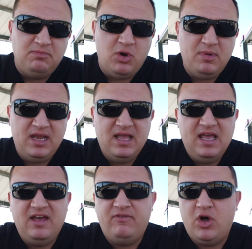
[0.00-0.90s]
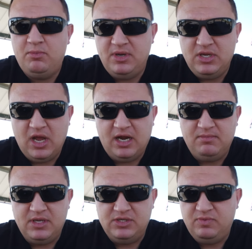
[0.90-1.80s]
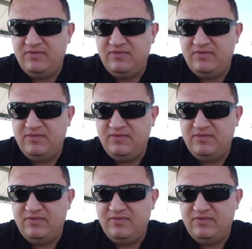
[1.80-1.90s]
moment have all been garbage.